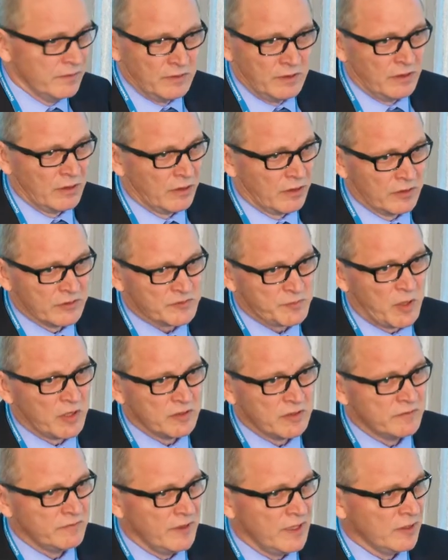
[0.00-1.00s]

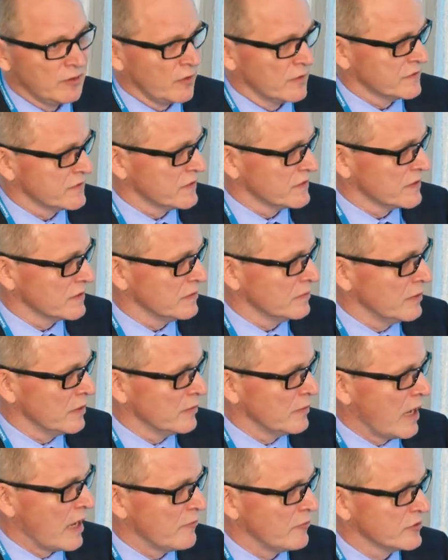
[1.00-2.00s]
responded very consistently,
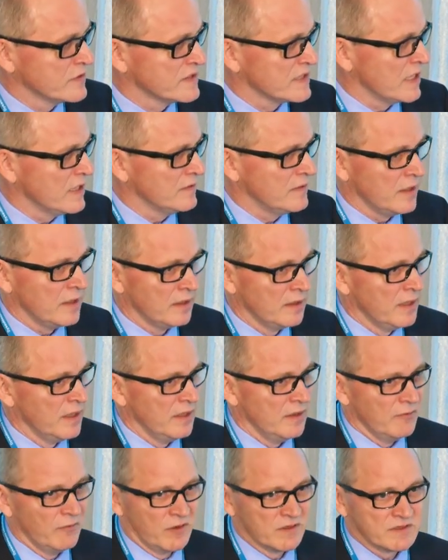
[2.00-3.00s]
and I would say there
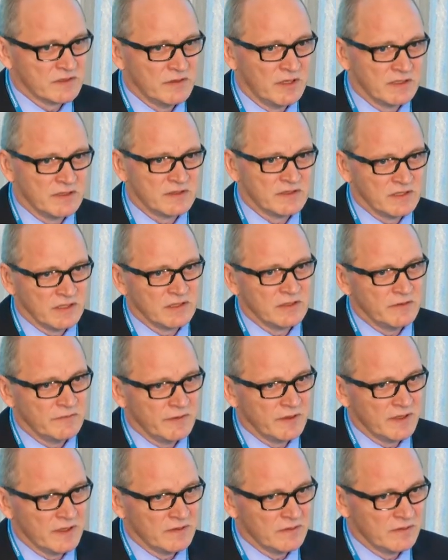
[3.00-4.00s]
was not a
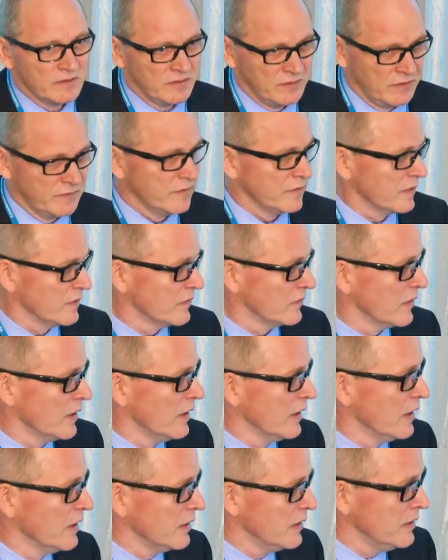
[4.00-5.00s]
significant difference.
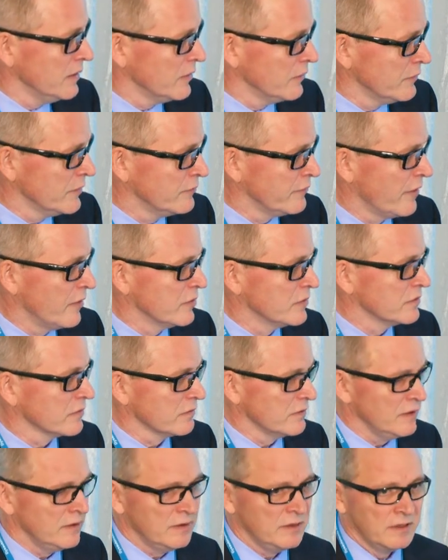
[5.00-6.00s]
Here we found
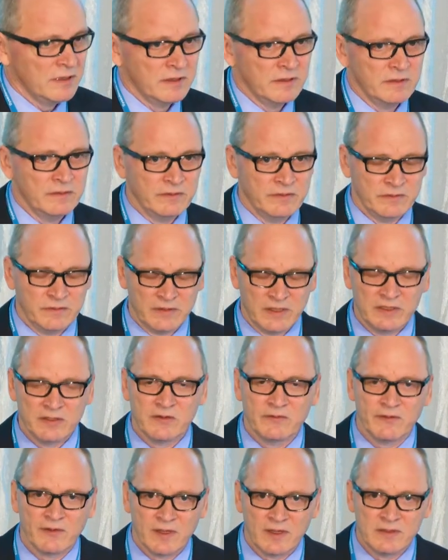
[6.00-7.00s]
really a
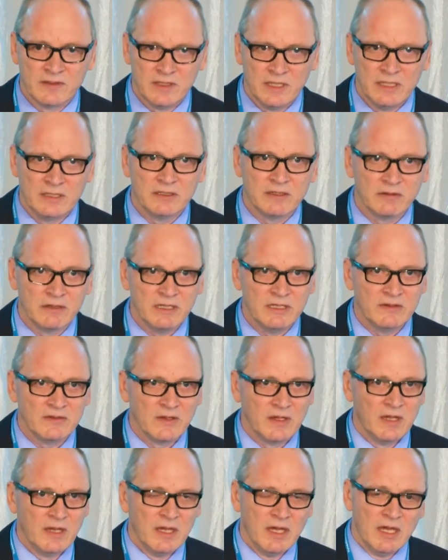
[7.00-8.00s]
significant increase.
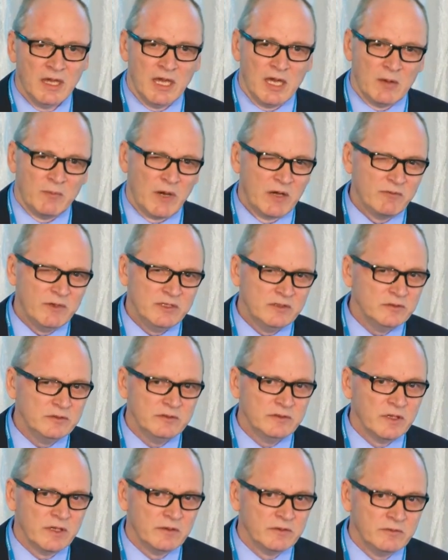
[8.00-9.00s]
But we do
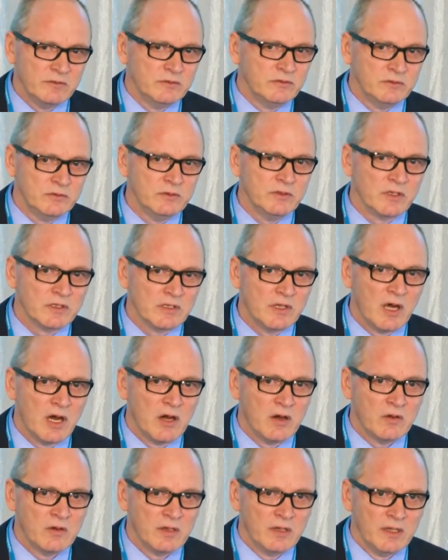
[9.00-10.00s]
not
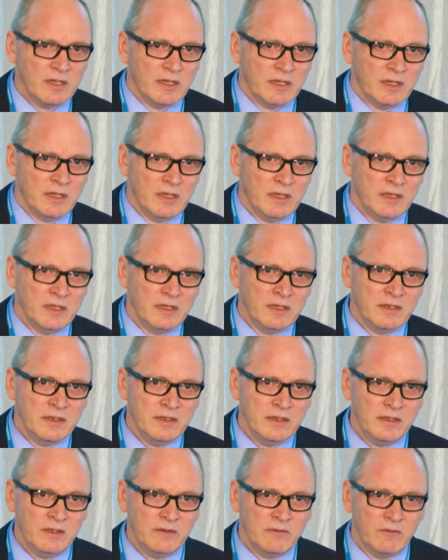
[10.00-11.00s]
know,
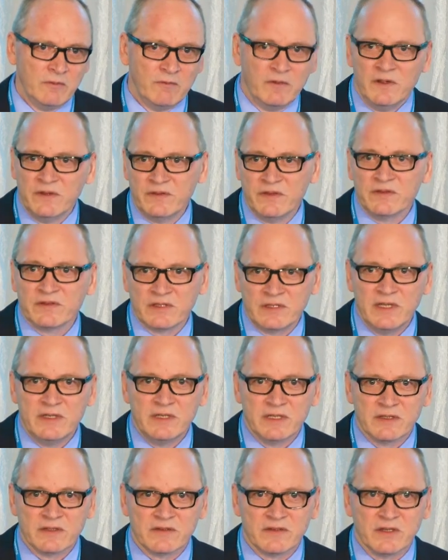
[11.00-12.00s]
is this
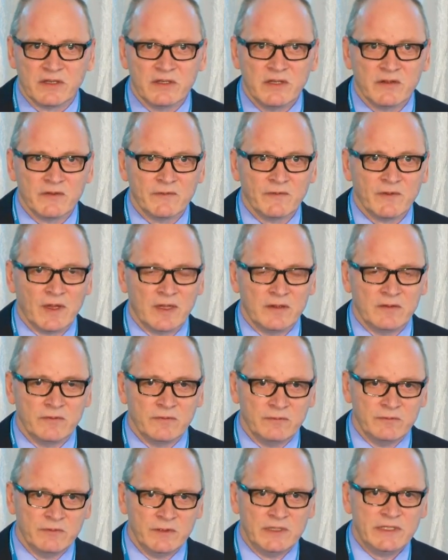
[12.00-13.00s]
clinically significant?
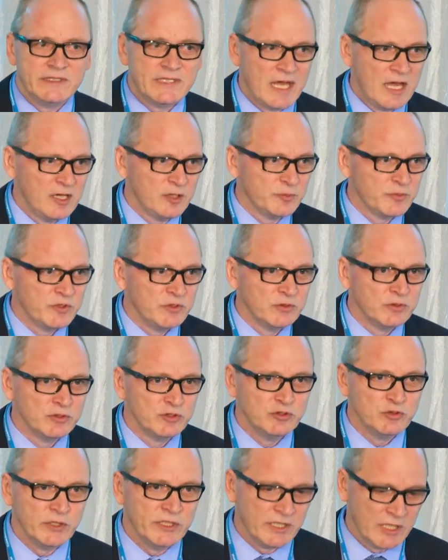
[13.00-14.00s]
Will it help you
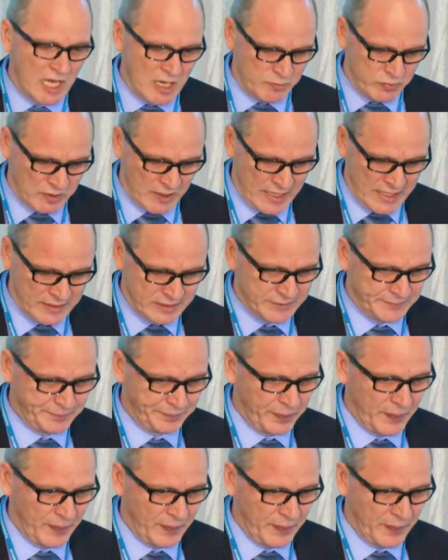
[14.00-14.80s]
doing upright?